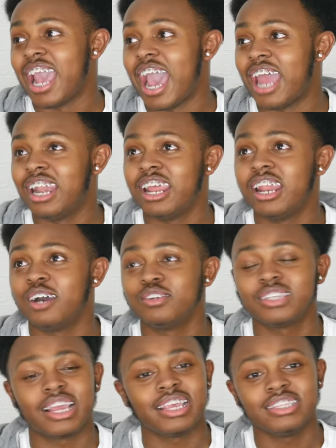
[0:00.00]
And then I
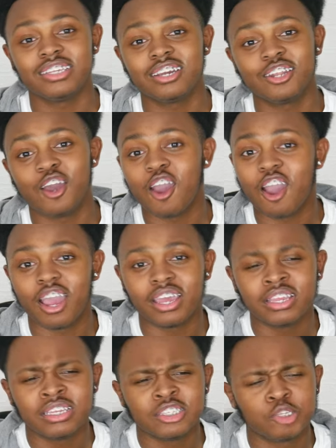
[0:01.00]
was like, is it gonna hurt?
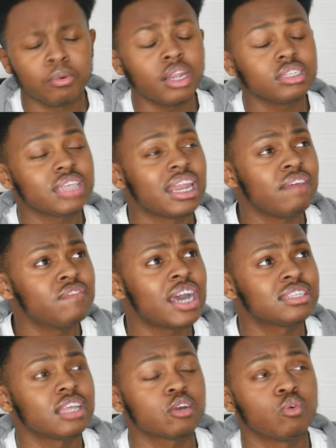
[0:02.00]
To be honest, I never
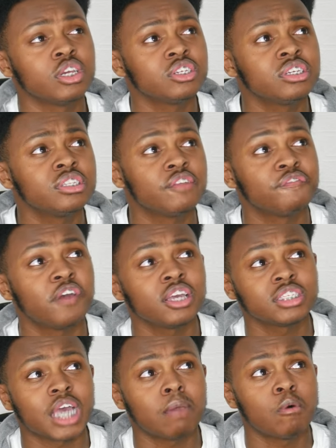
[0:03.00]
asked that question. The
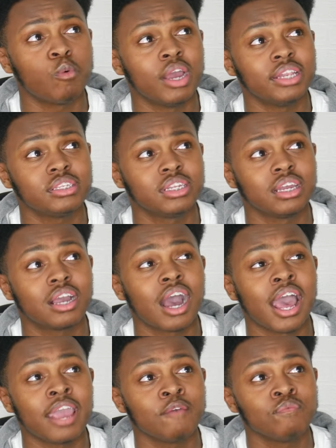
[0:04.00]
first time I went to the
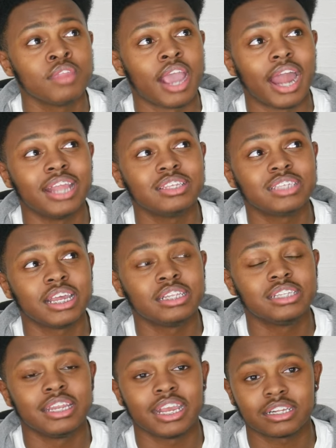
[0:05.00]
guy and he said,
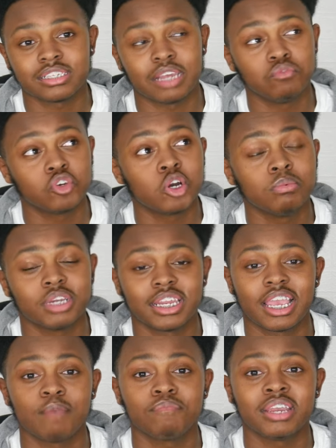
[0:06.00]
the next time you come, you're gonna
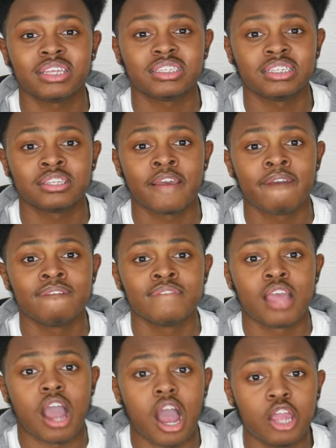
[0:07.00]
get braces.
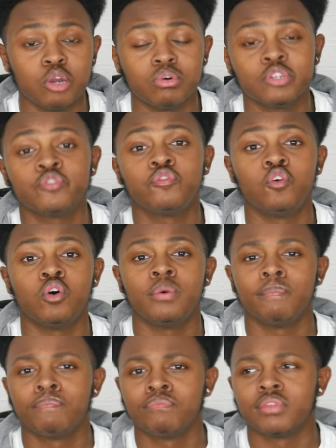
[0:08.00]
I always thought,
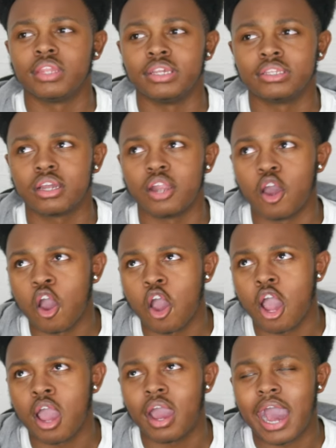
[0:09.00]
it's gonna
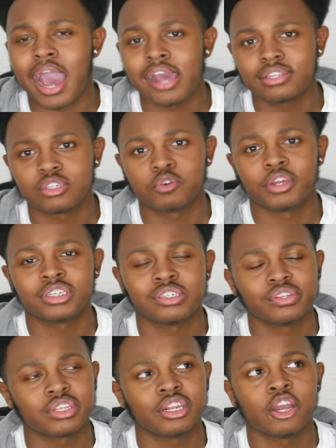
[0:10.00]
hurt. I asked the question,
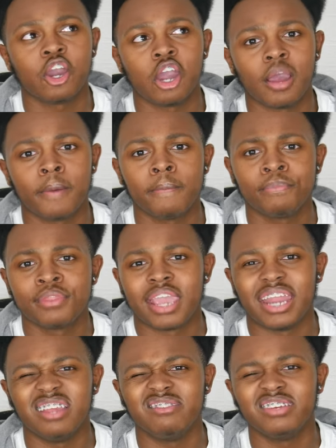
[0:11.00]
it's gonna hurt.
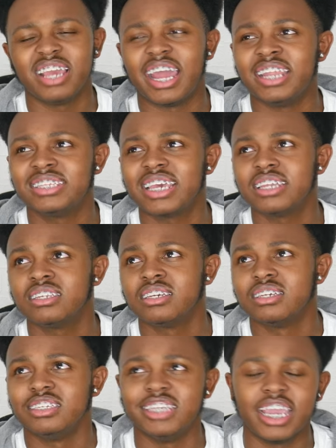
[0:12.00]
And he said,
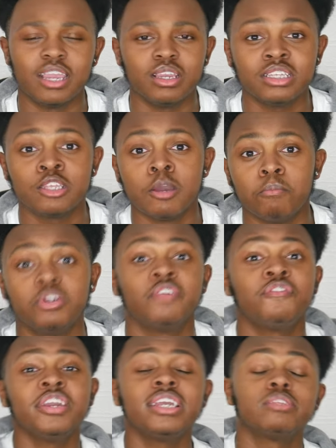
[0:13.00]
yeah, it is. But the
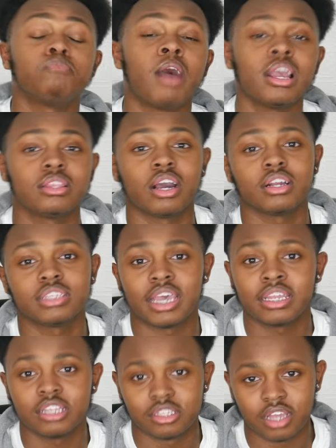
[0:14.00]
thing is, my doctor,
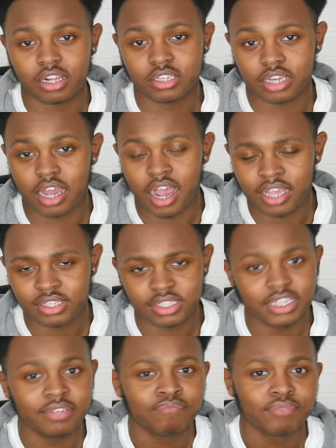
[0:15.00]
the doctor that I
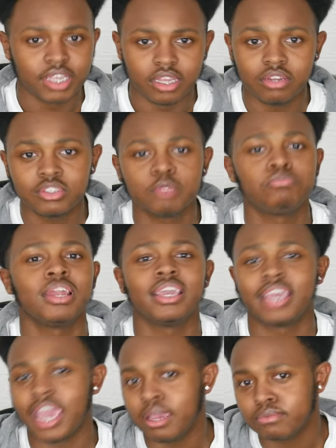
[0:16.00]
see, he loves to play
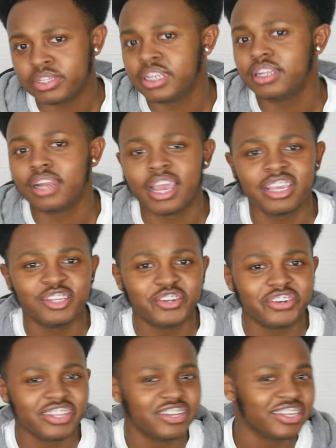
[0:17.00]
games and like, he
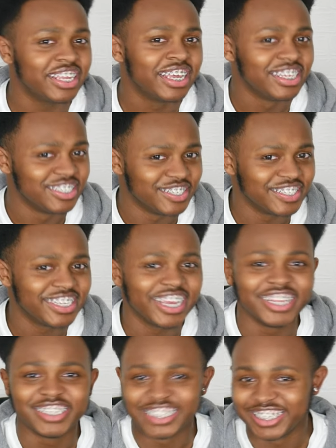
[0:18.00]
loves
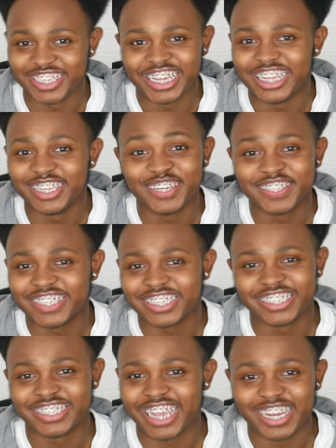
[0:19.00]
to
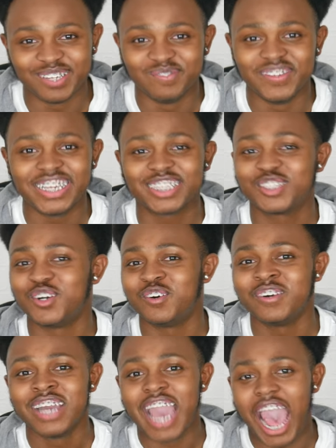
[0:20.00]
just take the Vic.
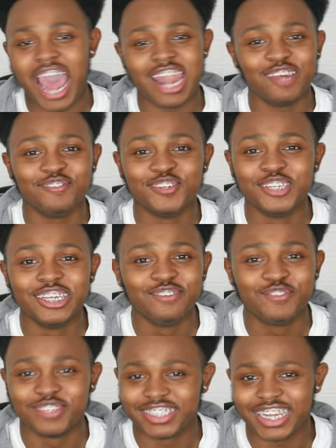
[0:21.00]
So I never knew if
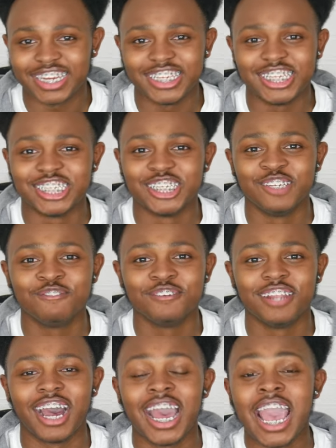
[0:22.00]
he was telling the truth or
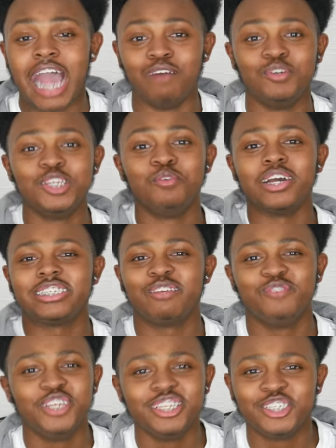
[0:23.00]
not. And when you watch
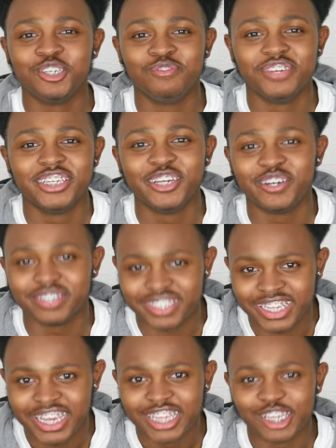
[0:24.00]
them YouTube videos,
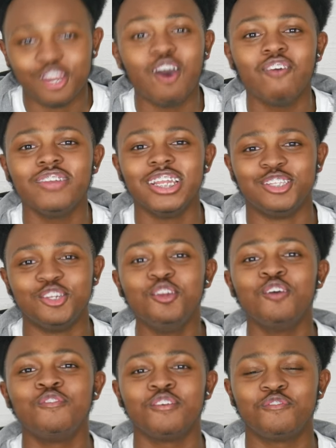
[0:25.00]
they don't really do
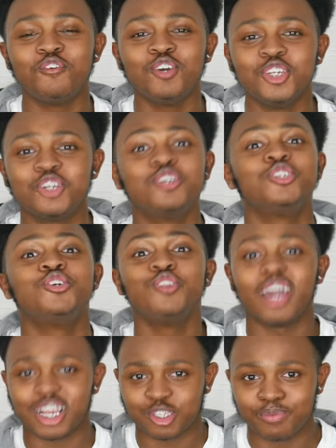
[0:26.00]
nothing for you because you're
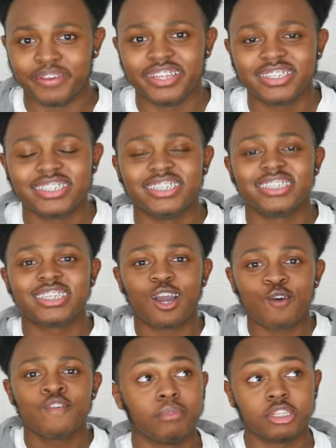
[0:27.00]
not experiencing
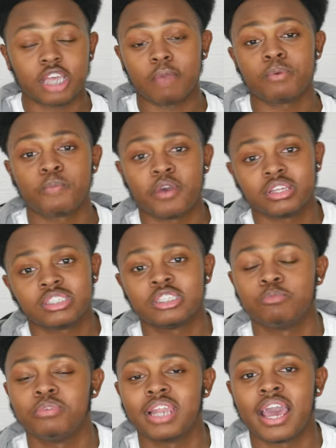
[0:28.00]
yourself. The type of person to
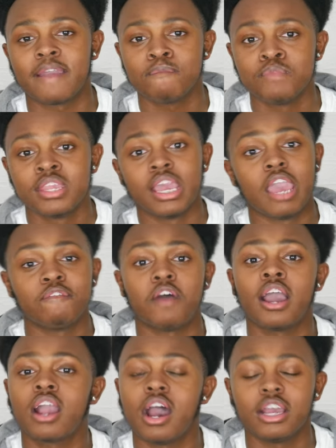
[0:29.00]
be like, if
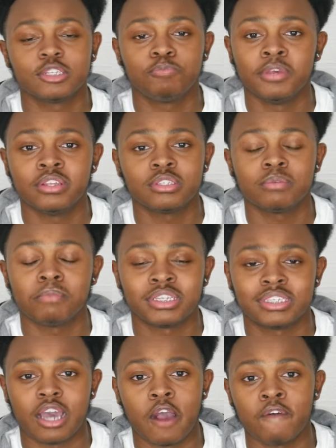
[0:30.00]
I can't experience it
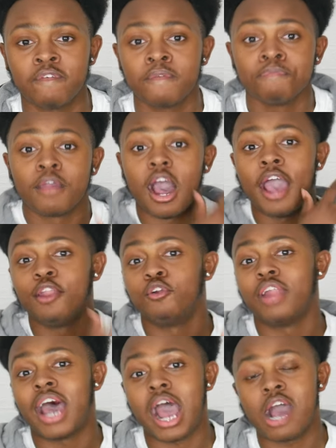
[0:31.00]
myself, I don't
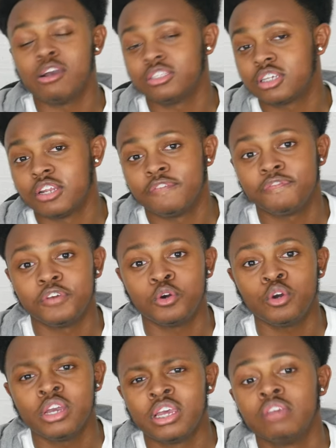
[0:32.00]
know how it's gonna
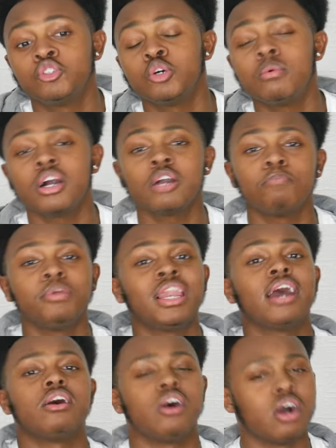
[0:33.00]
feel. Someone could be
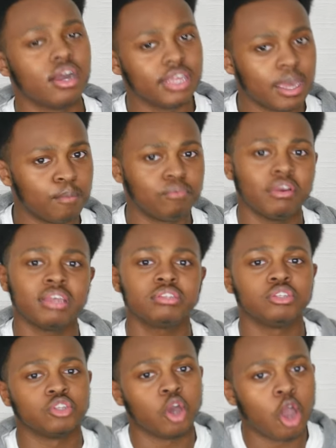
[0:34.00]
like, oh yeah,
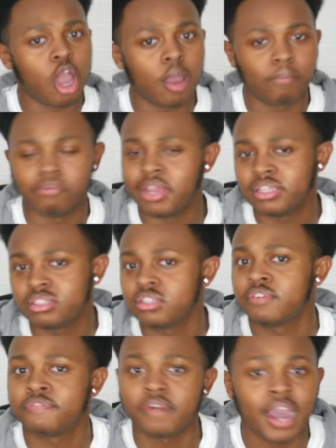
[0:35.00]
braces hurt, braces
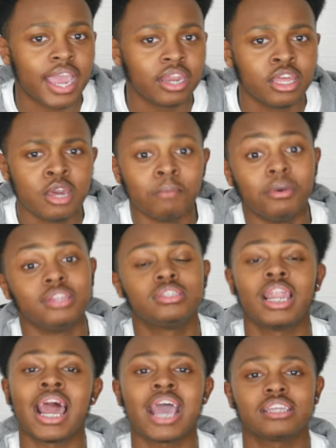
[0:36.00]
are fine. But
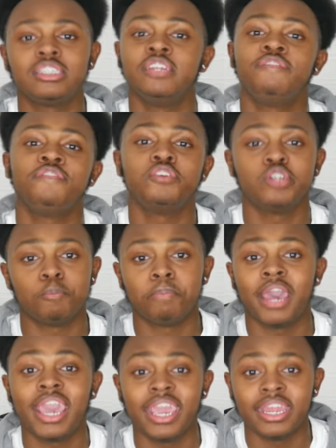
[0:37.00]
until I actually feel the
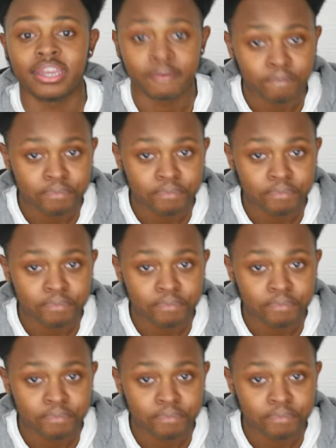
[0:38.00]
pain,